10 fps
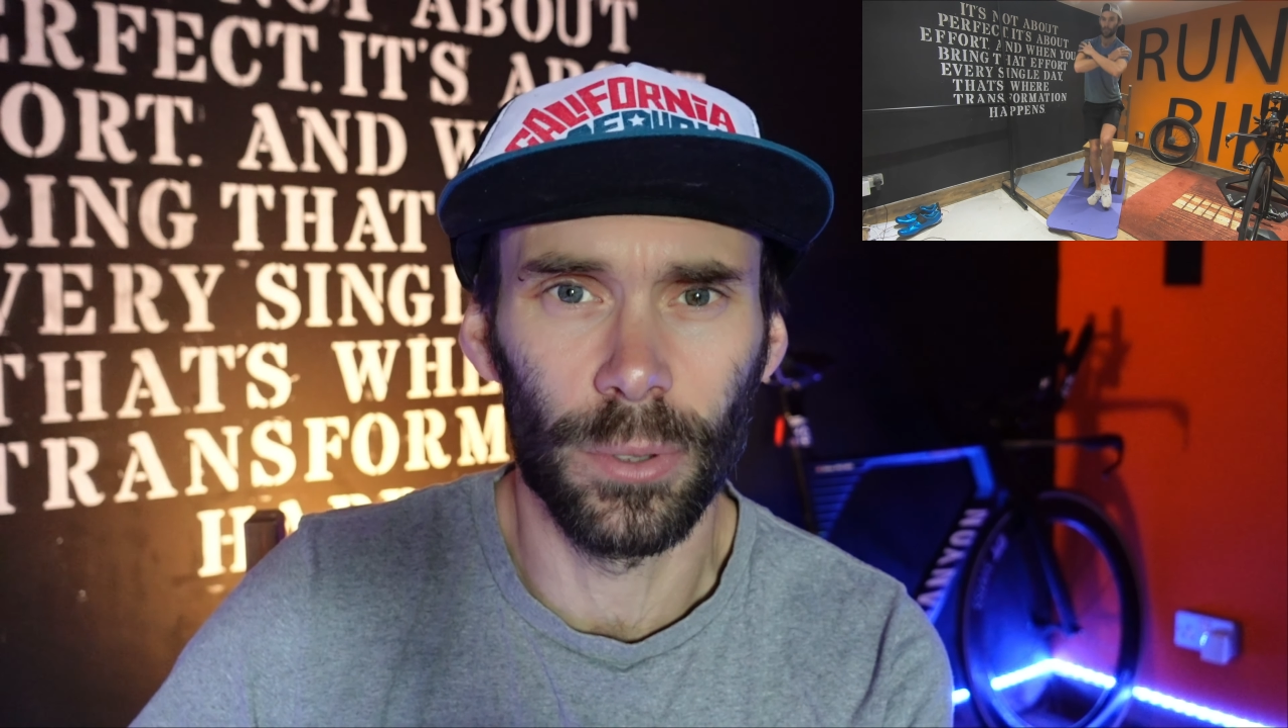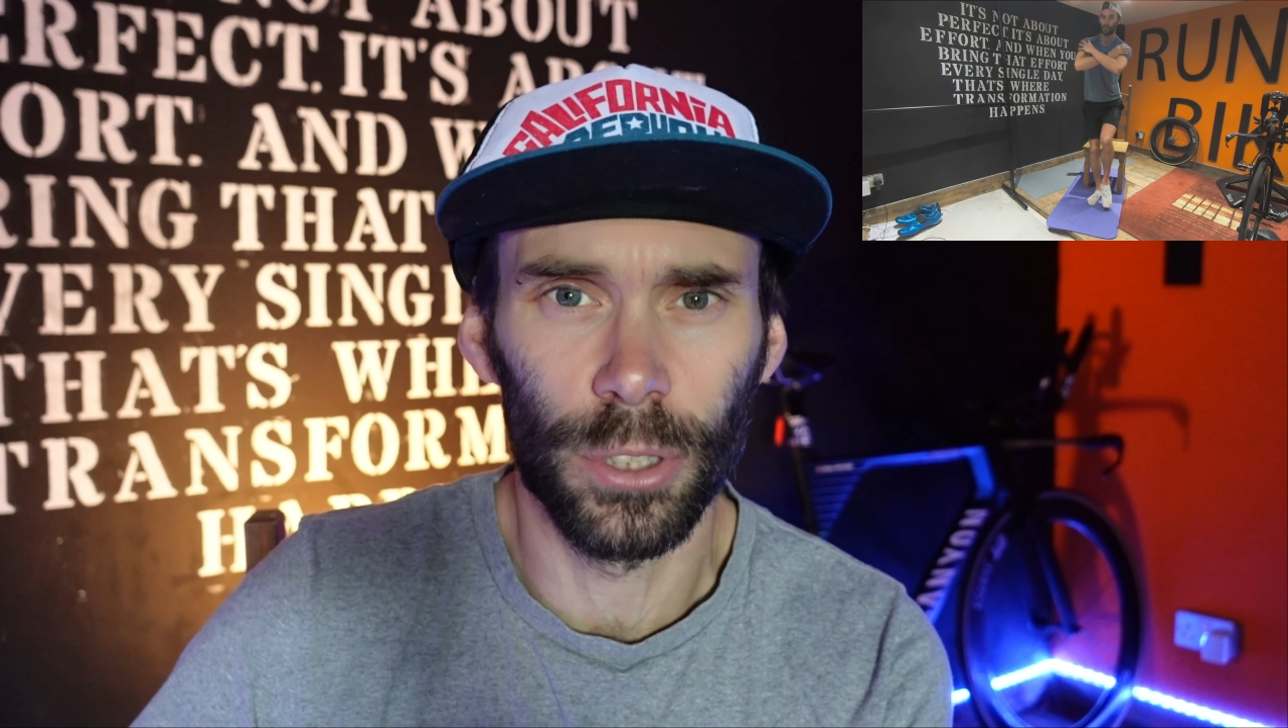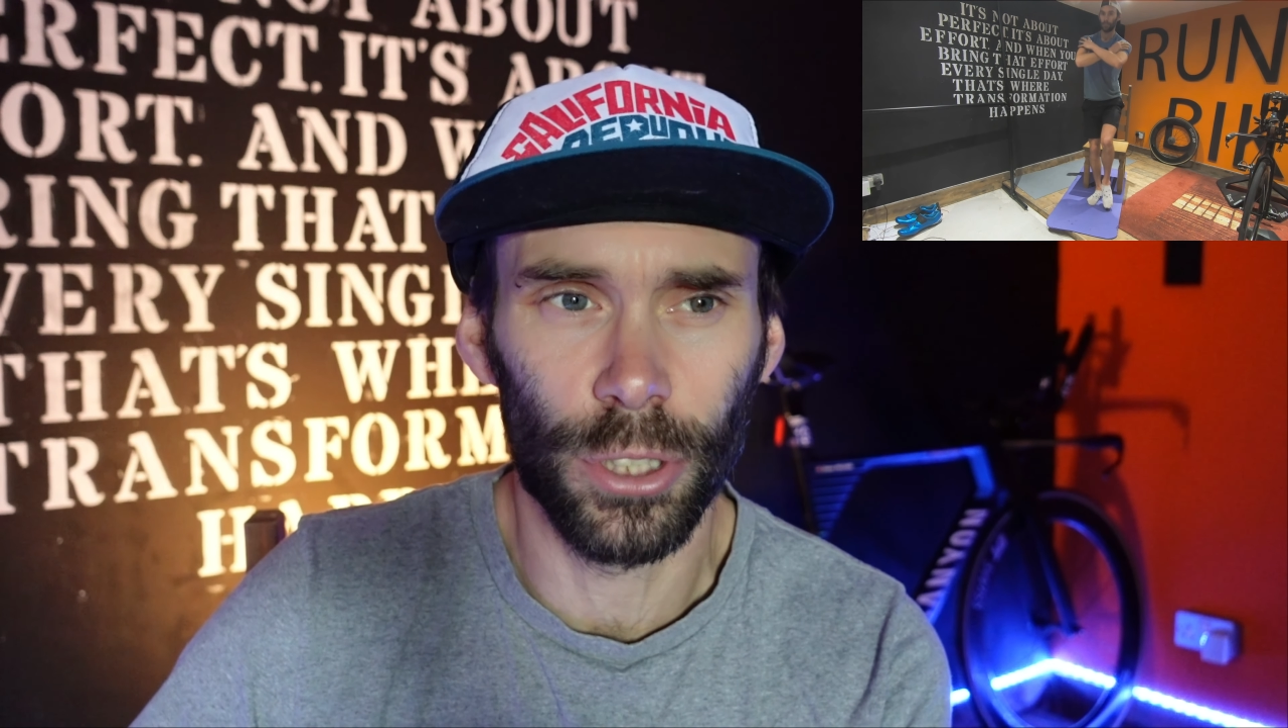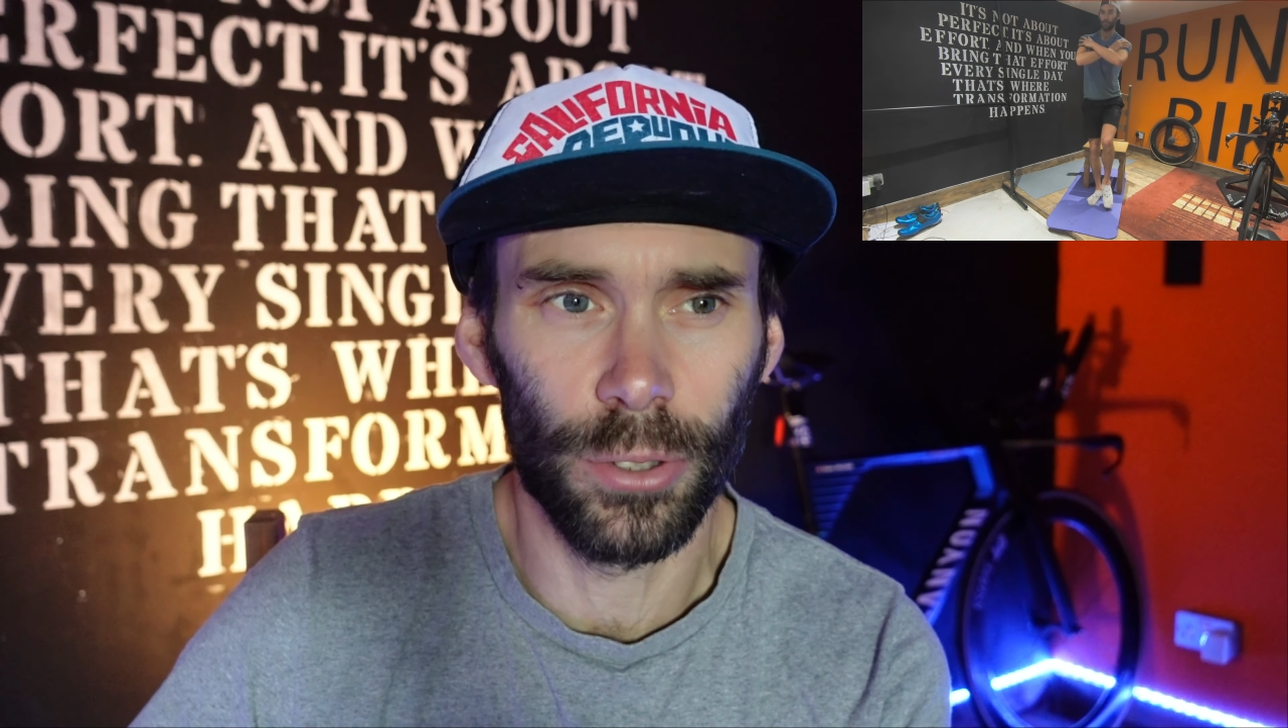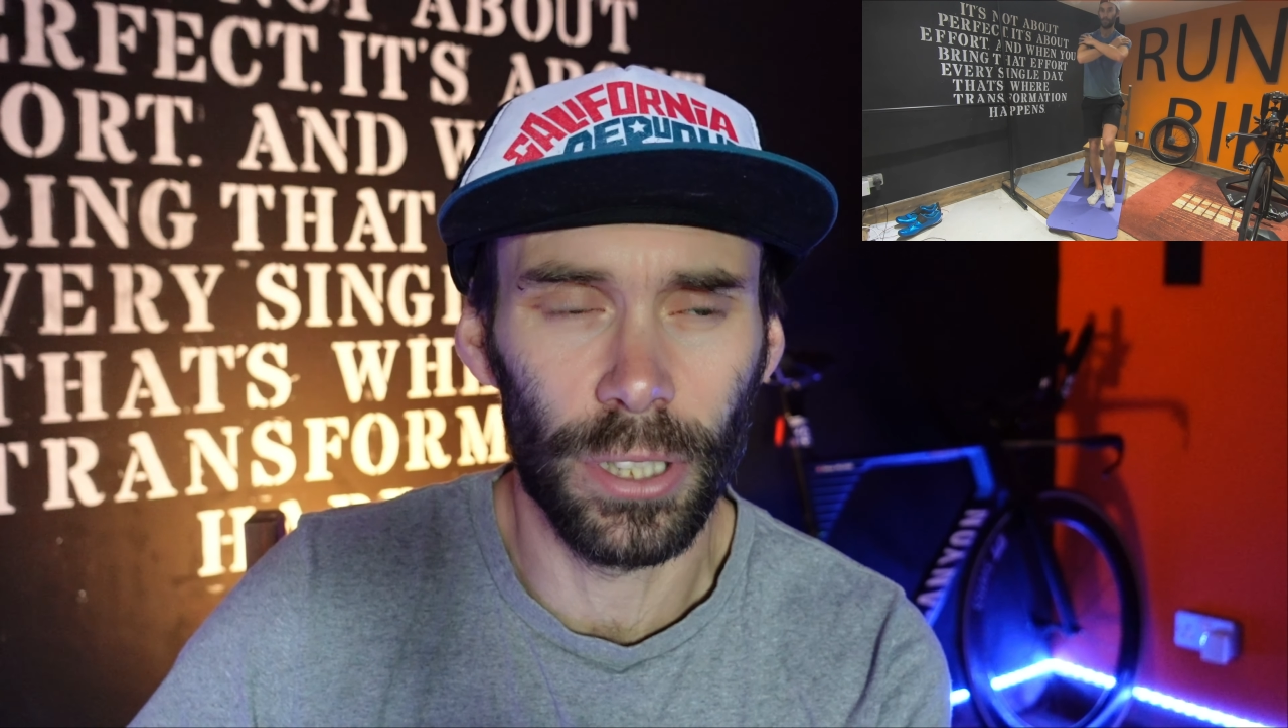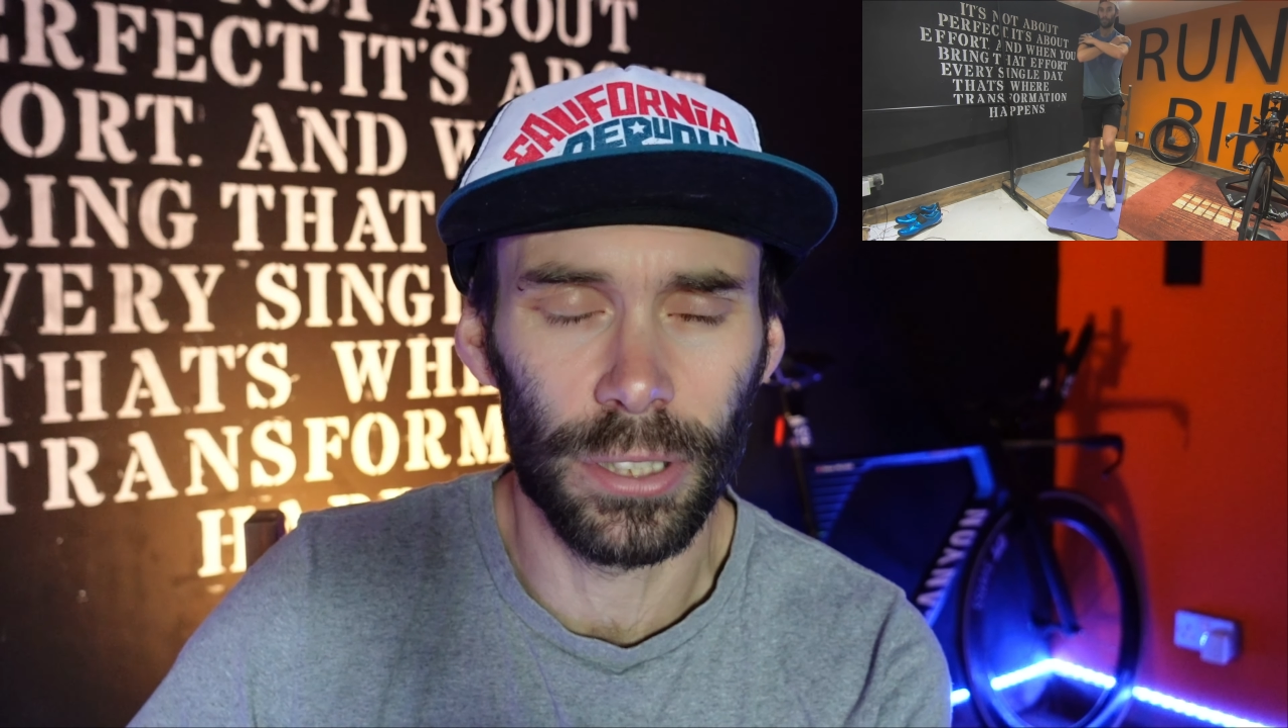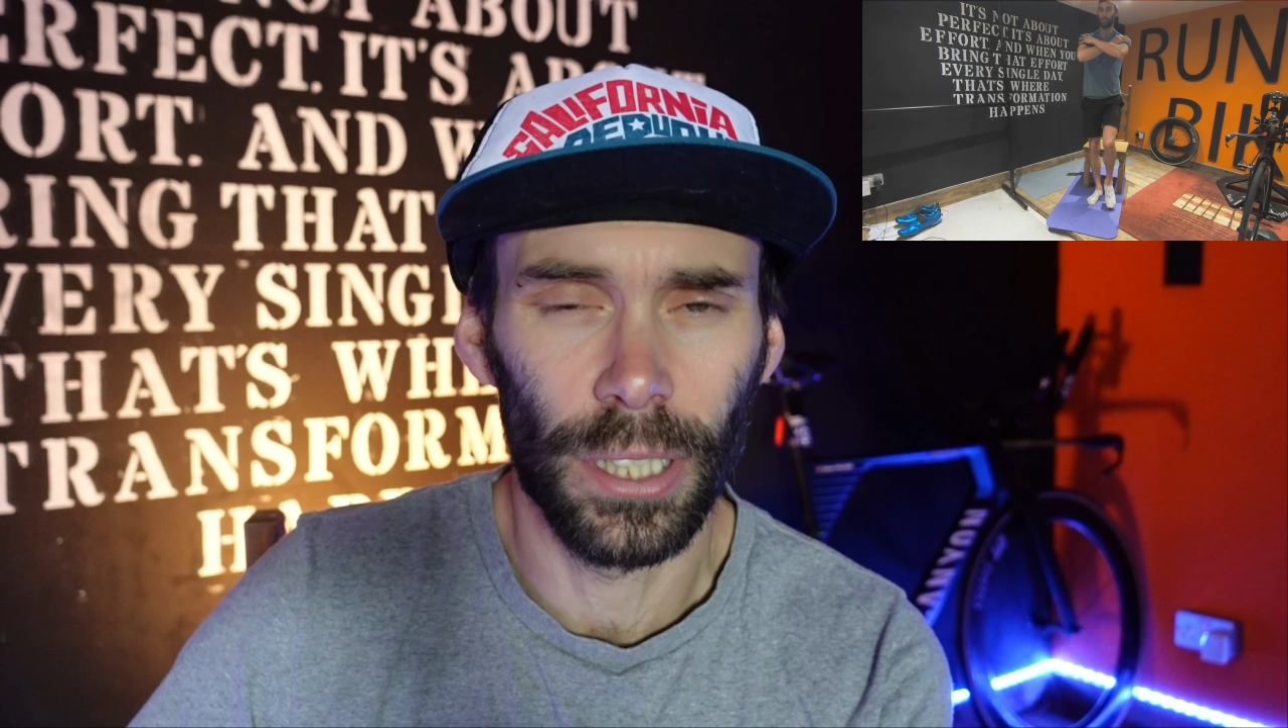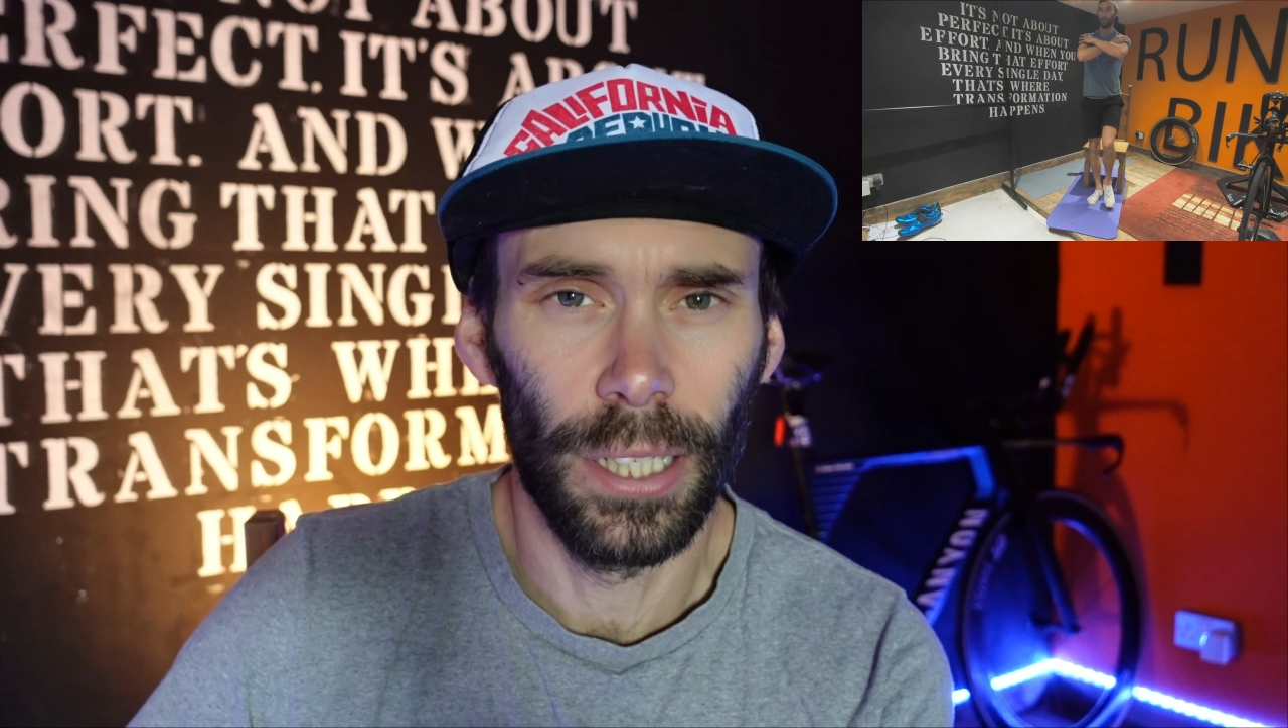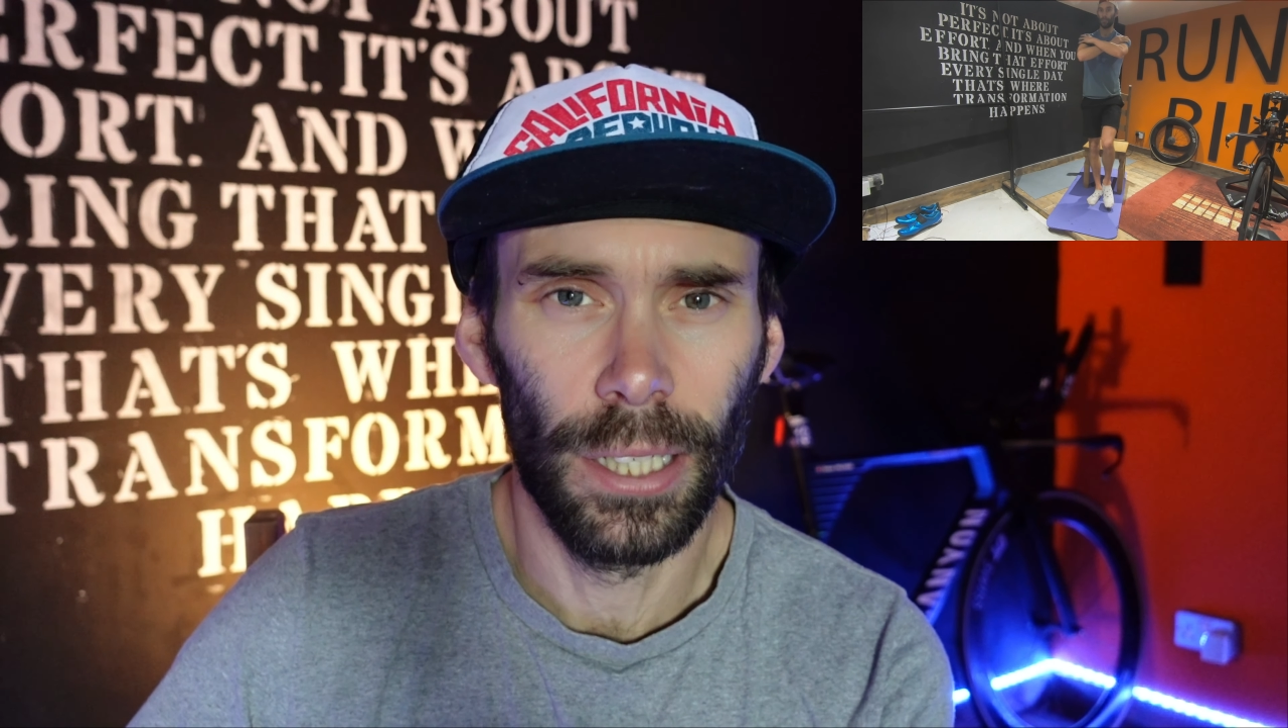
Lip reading: and the juniors.